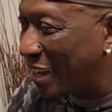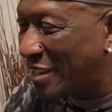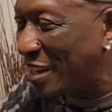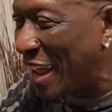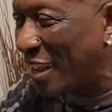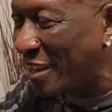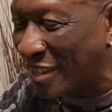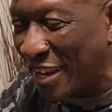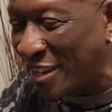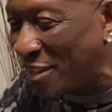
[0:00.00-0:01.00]
it's like
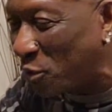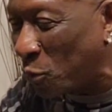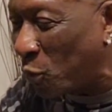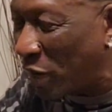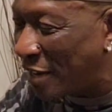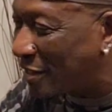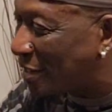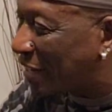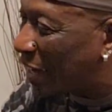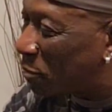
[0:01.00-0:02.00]
it's getting to
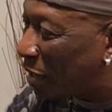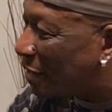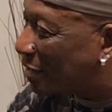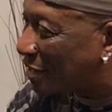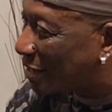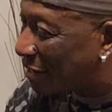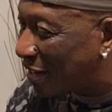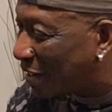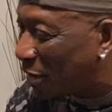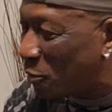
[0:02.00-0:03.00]
entertainment
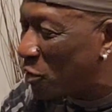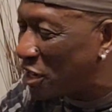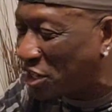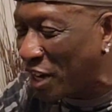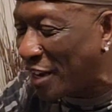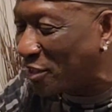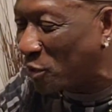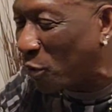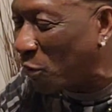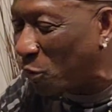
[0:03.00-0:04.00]
region,
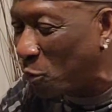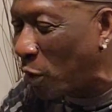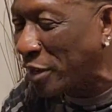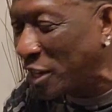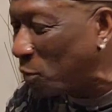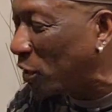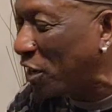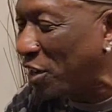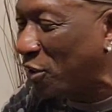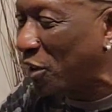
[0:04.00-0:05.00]
so I think we're
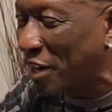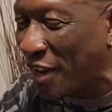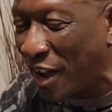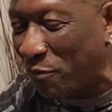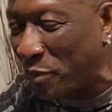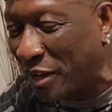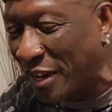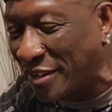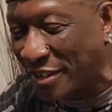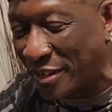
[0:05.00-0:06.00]
going to cut it off,
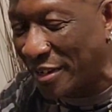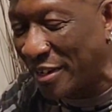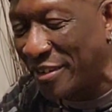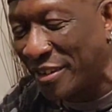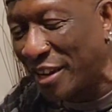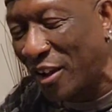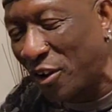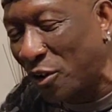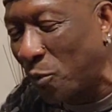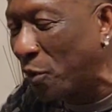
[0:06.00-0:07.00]
because this is not
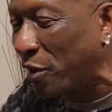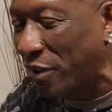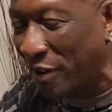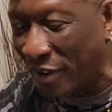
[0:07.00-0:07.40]
going to work.